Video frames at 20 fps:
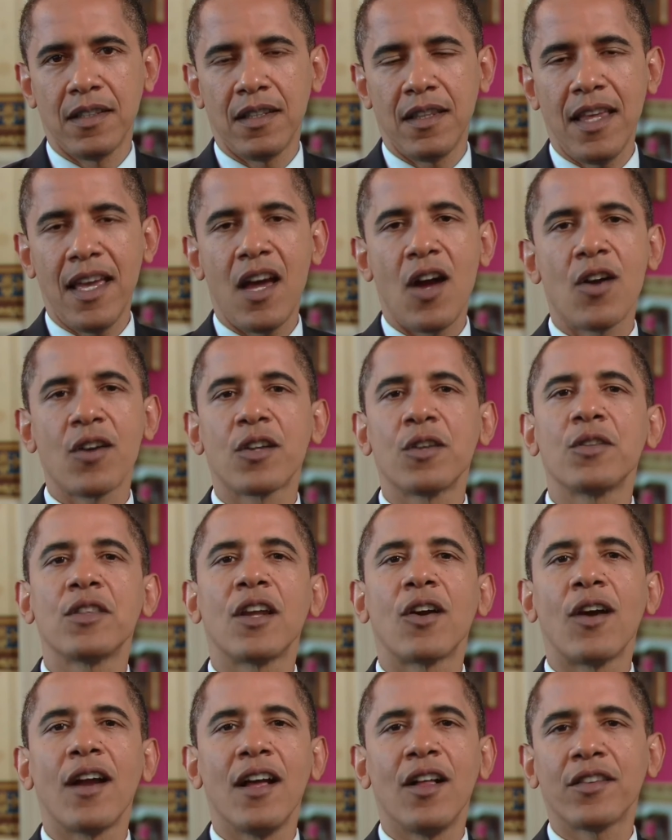They argue
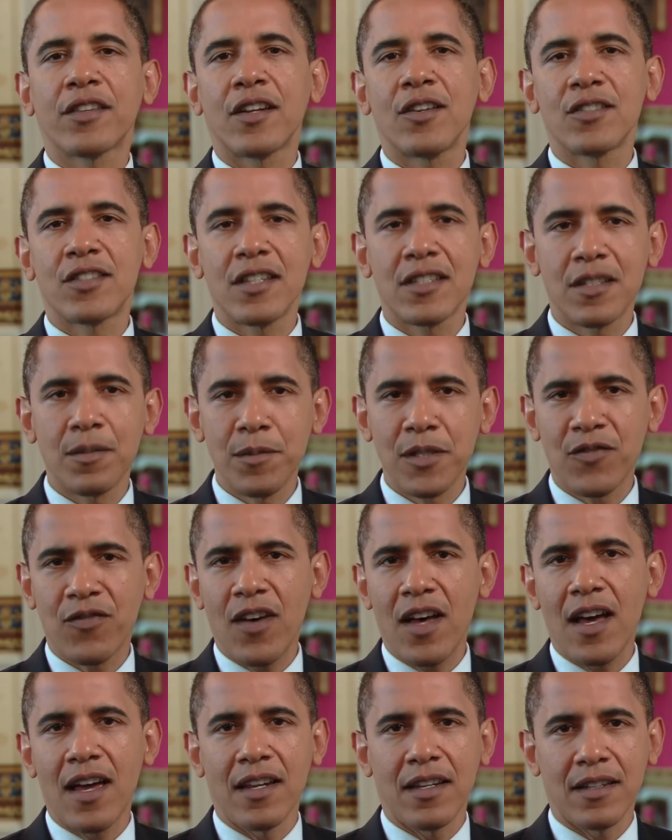that our healthcare system is
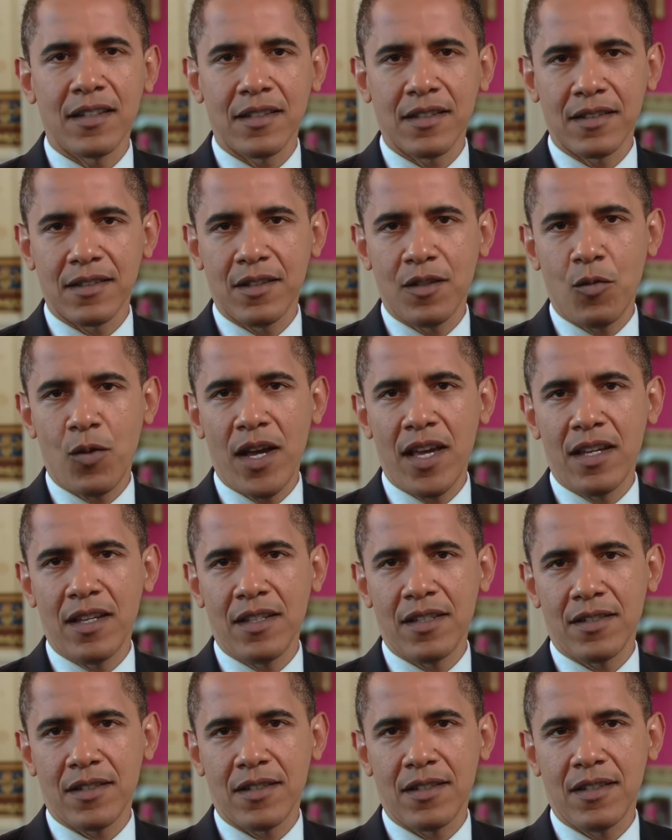fine the way it
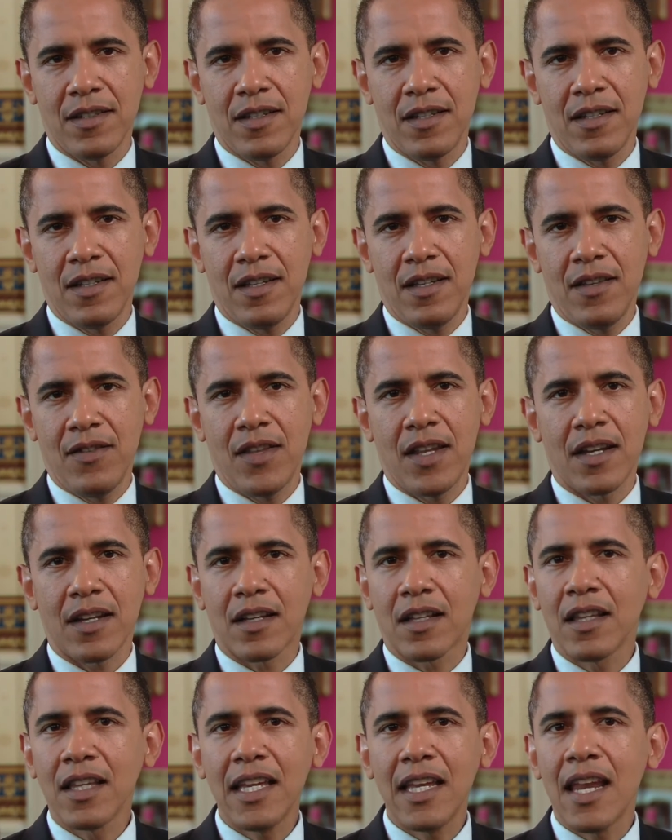is, and that a
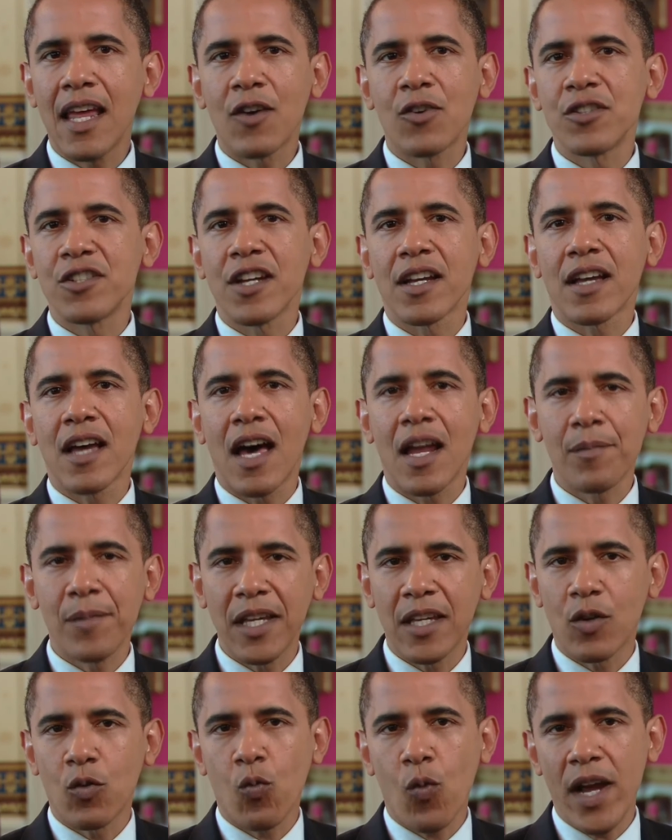clean energy
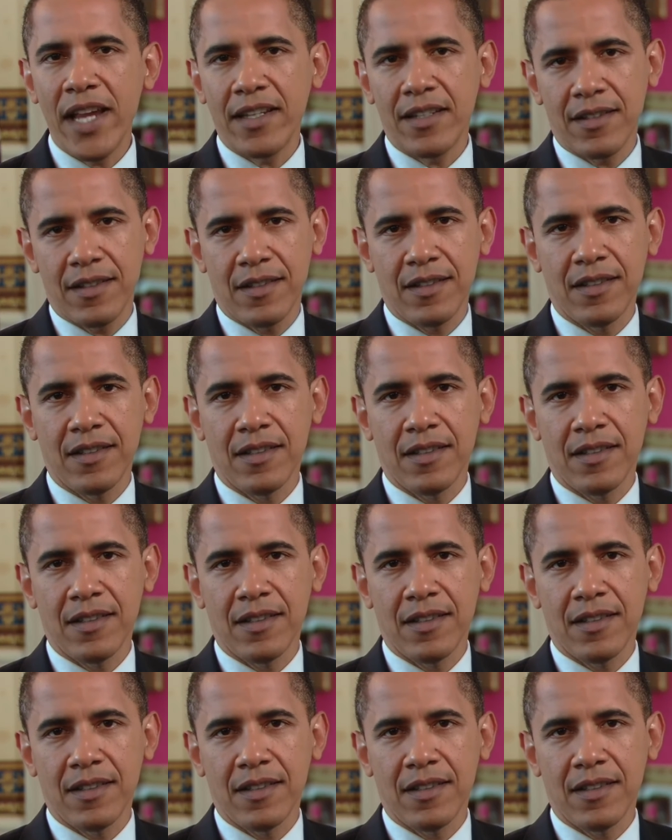economy can wait.